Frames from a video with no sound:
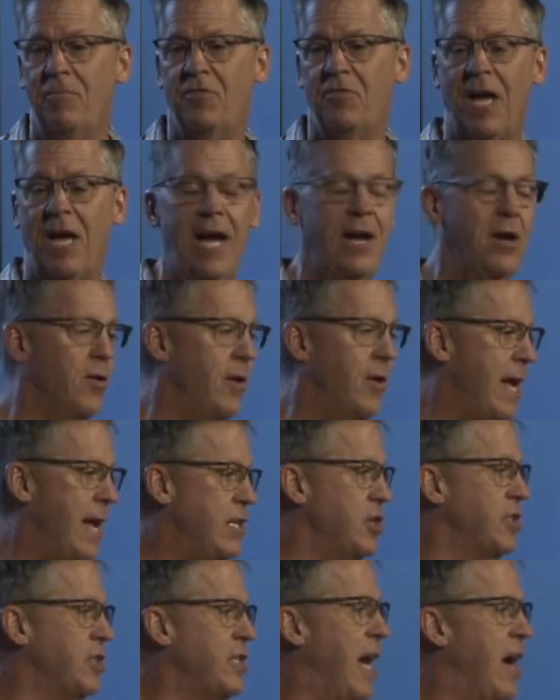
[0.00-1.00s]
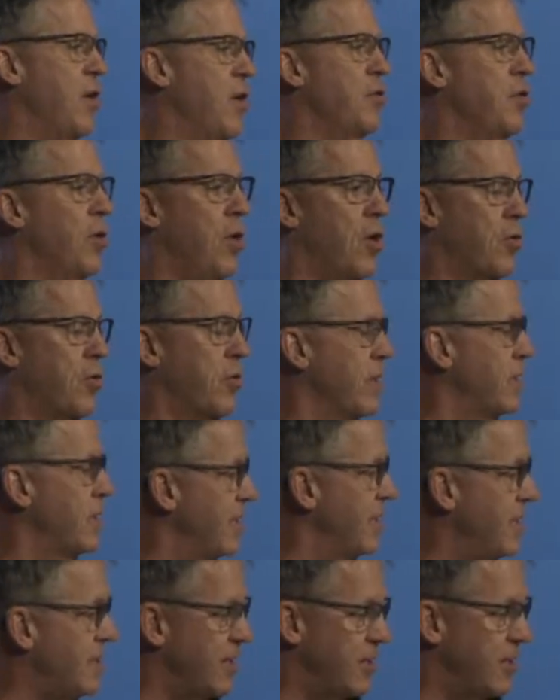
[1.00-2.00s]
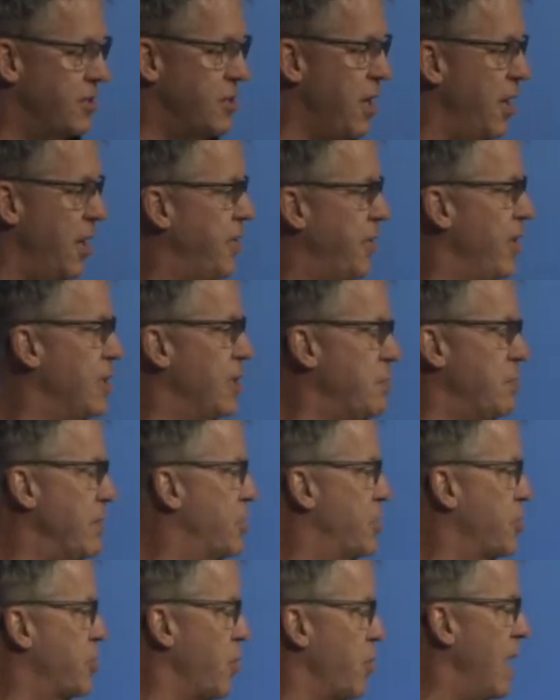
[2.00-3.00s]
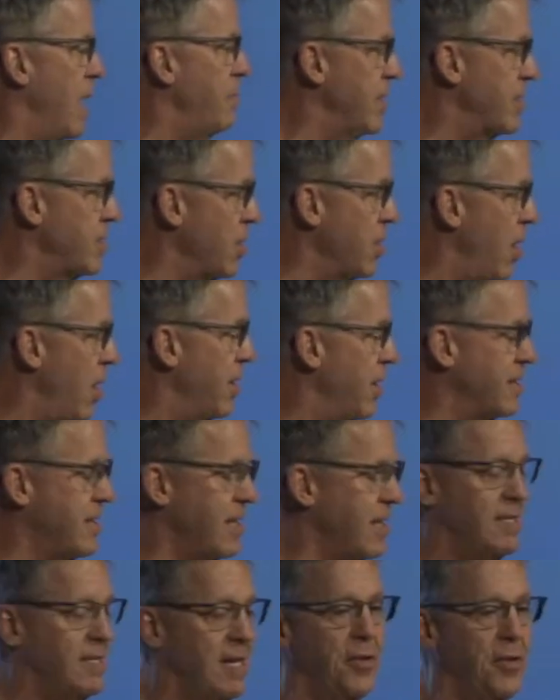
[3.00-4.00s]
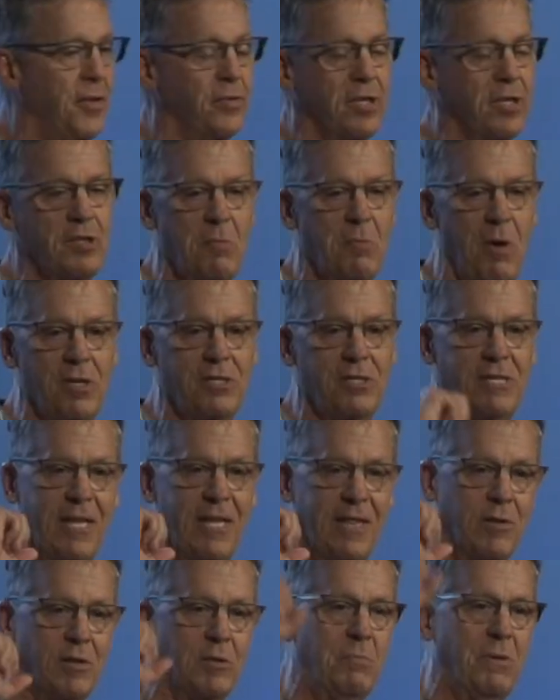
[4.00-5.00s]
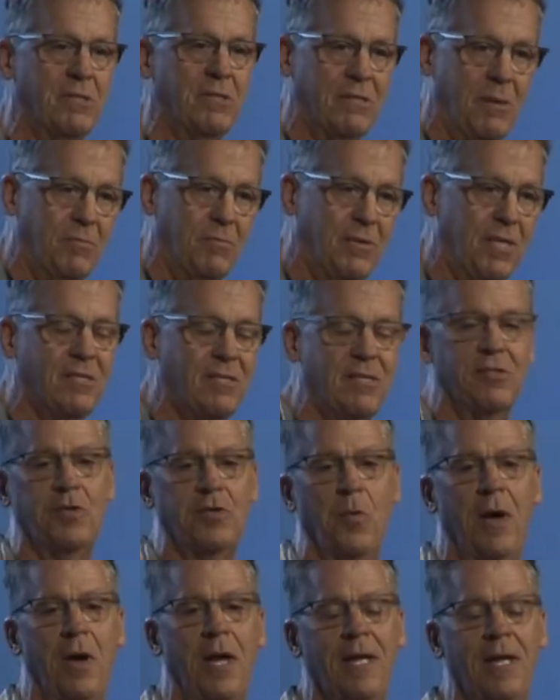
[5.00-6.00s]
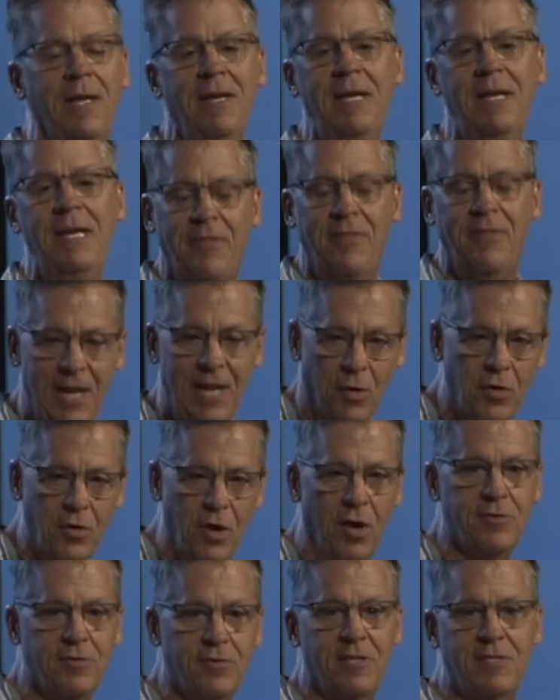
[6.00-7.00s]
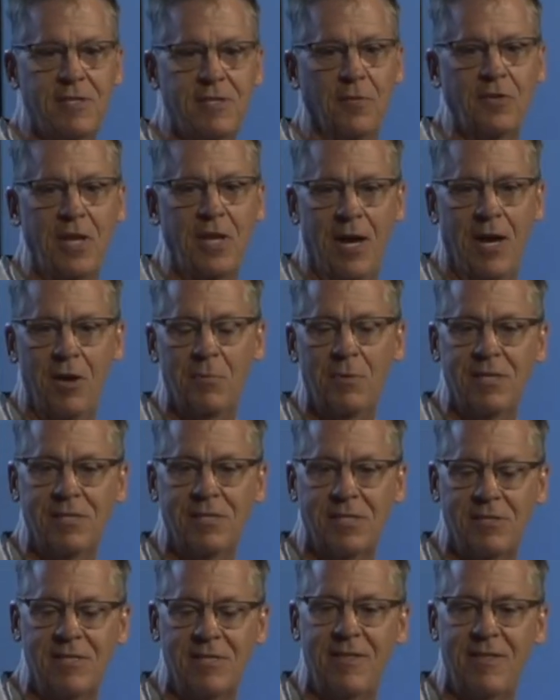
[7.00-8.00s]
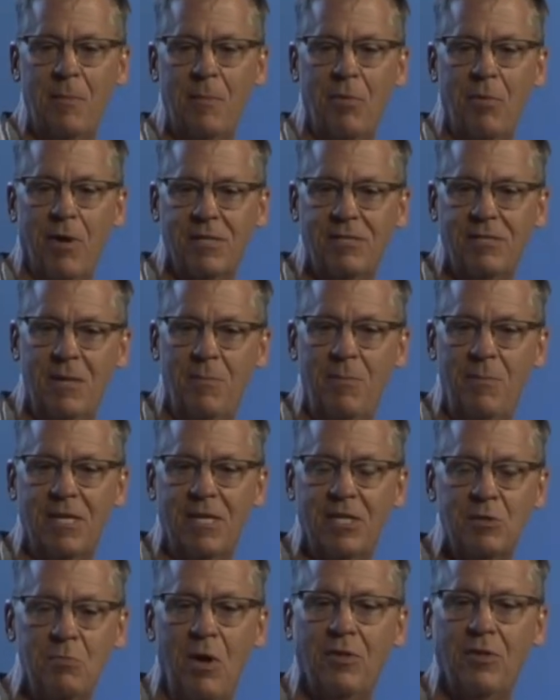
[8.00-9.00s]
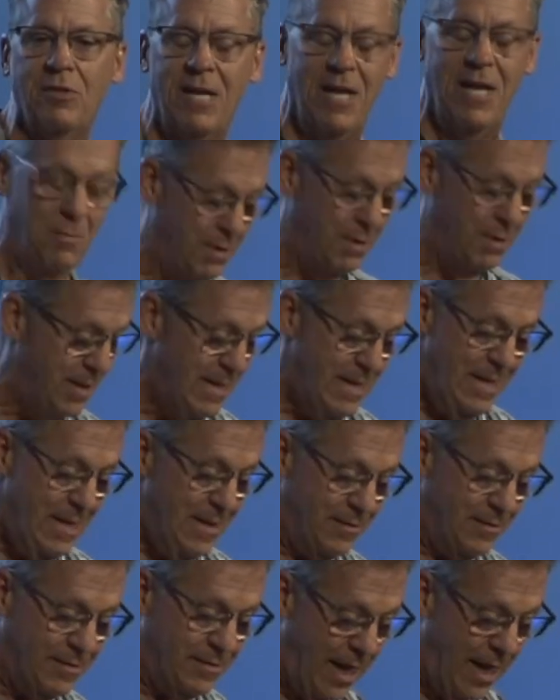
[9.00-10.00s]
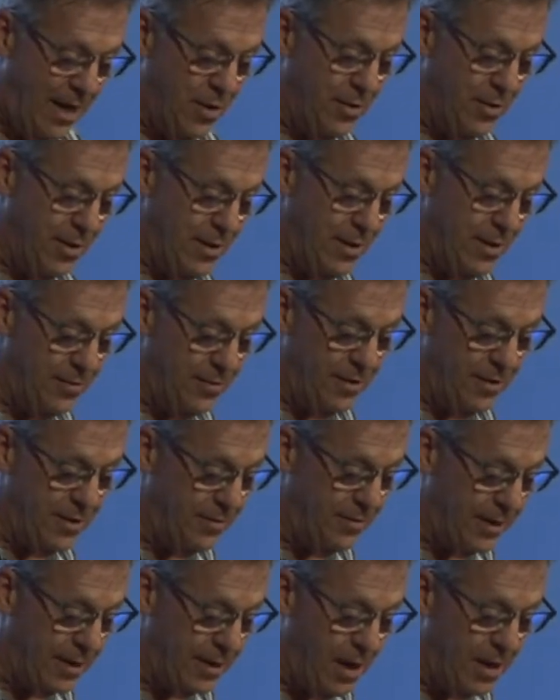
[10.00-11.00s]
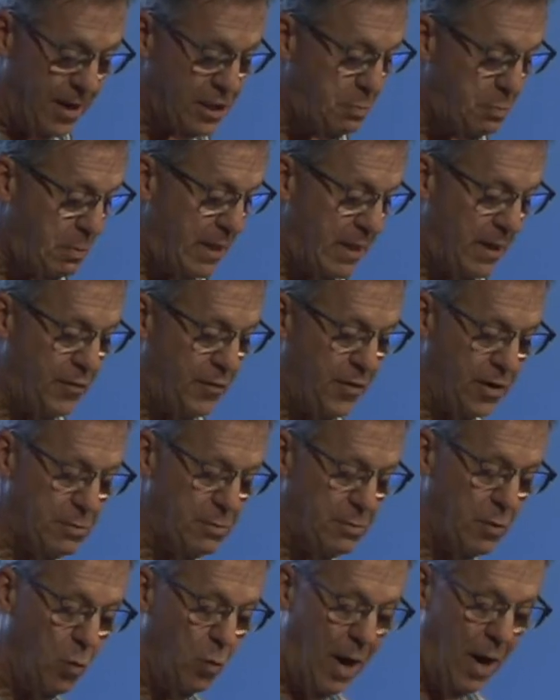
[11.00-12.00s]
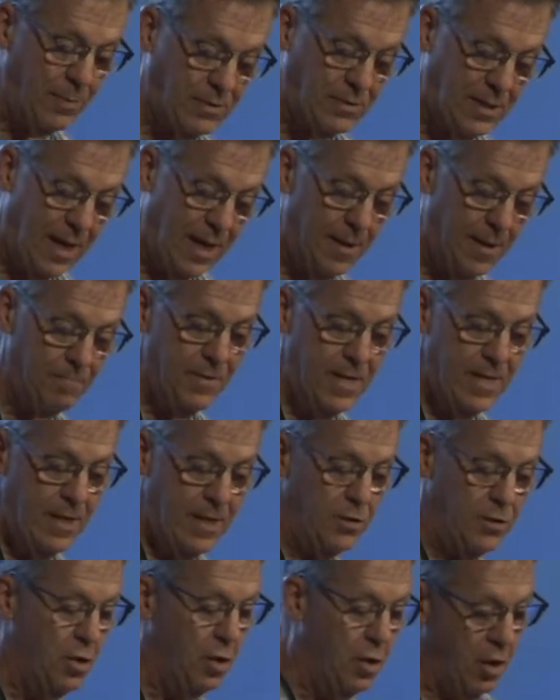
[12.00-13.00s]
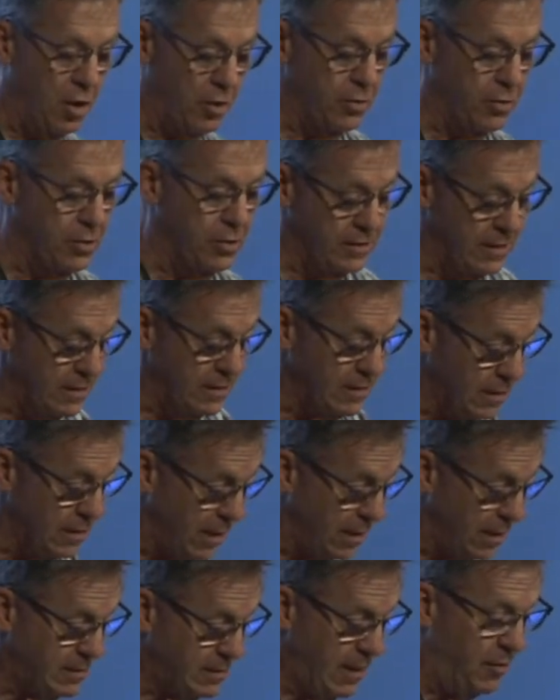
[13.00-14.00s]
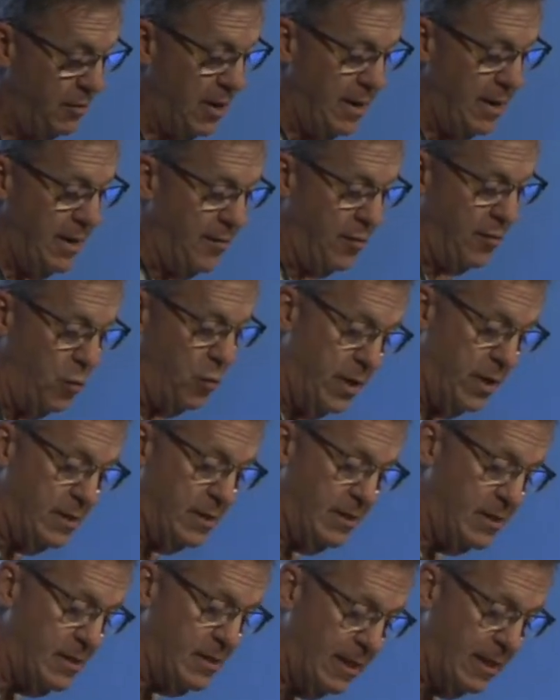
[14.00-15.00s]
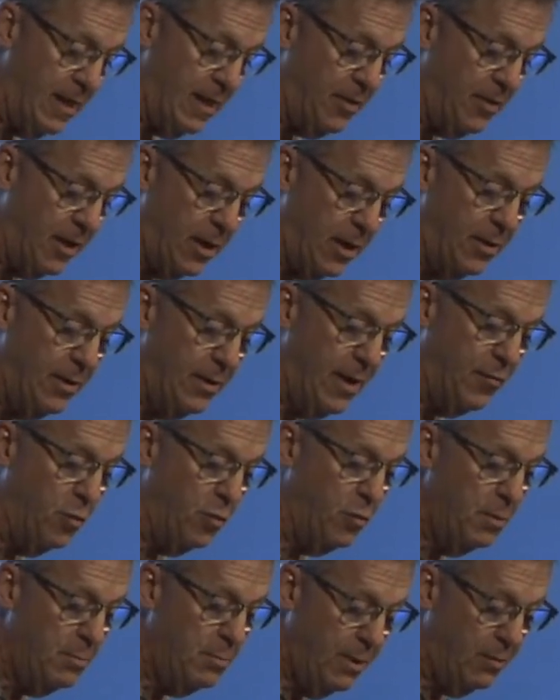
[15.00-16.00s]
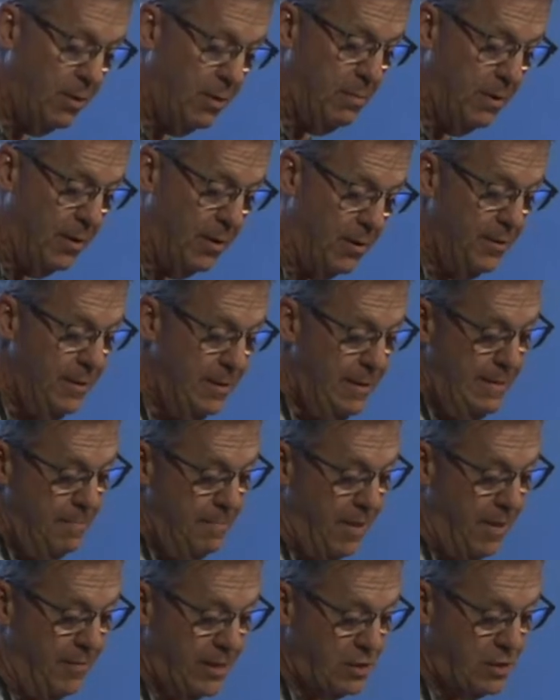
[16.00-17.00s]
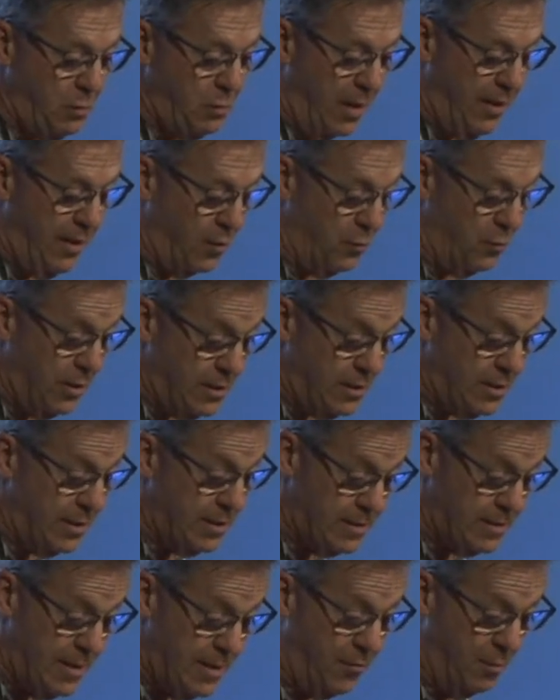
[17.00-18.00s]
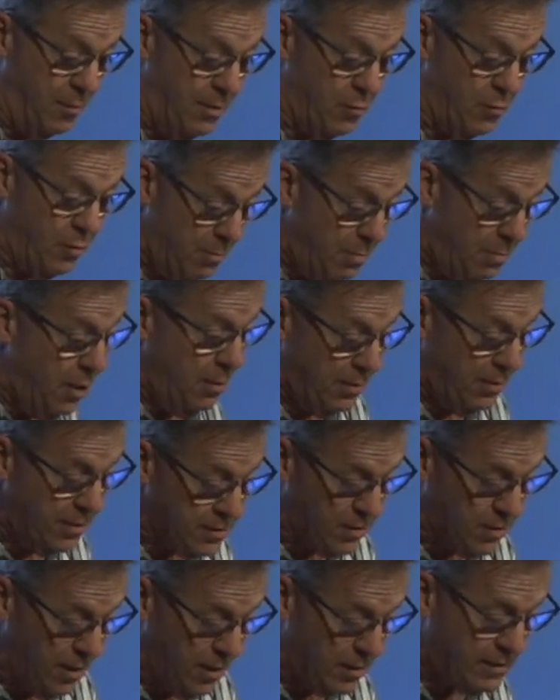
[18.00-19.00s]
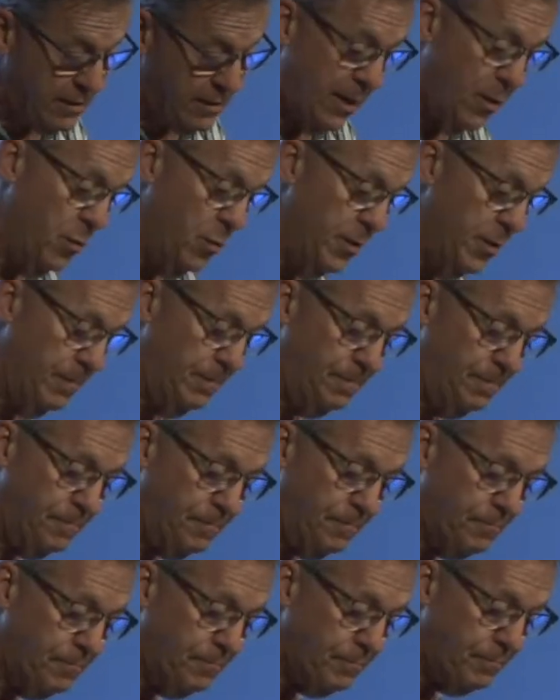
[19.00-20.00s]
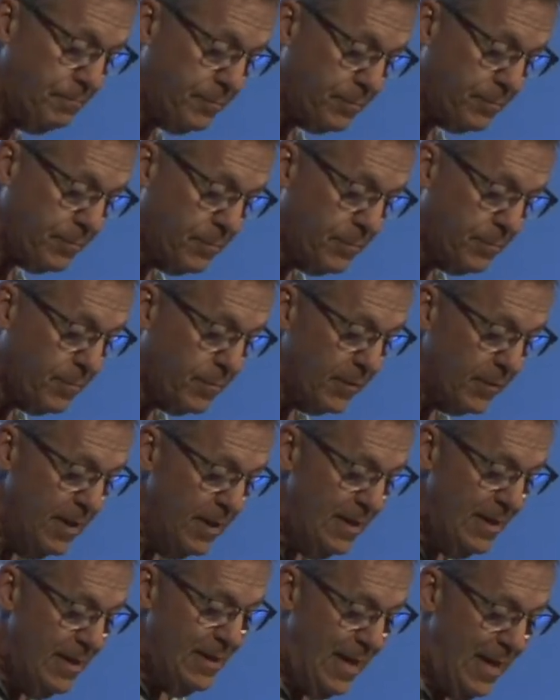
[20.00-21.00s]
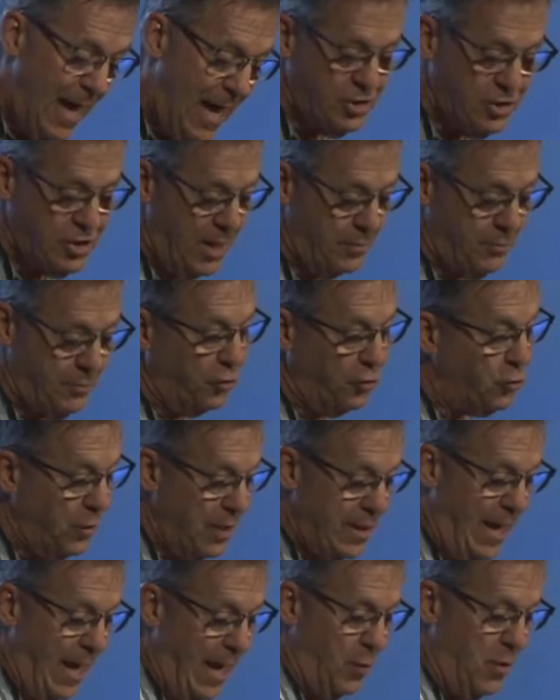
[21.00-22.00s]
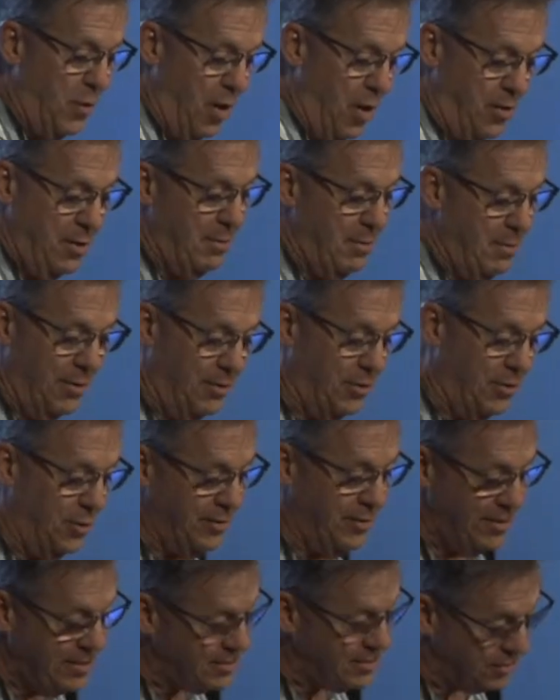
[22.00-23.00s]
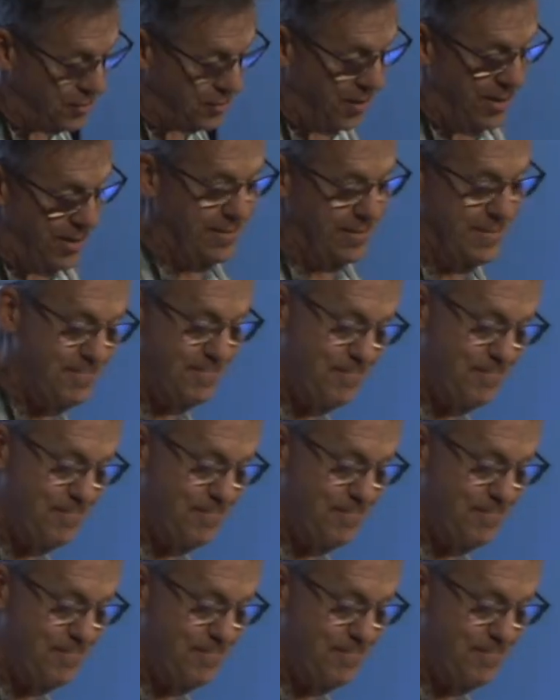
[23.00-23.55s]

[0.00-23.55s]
Tyre, ancient Tyre no longer exists. It's not there. It's been scraped. It's gone. As I said, there's a small city that was built some distance away that now calls itself Tyre because it's in that proximity, a small town. But Tyre that God is speaking of here has been wiped out, no longer exists. And God said that it never would exist again, that it never would be rebuilt. And that's why that region has never been rebuilt because God said it wouldn't. Now, chapter 28, we are going to be able to do it. This is great.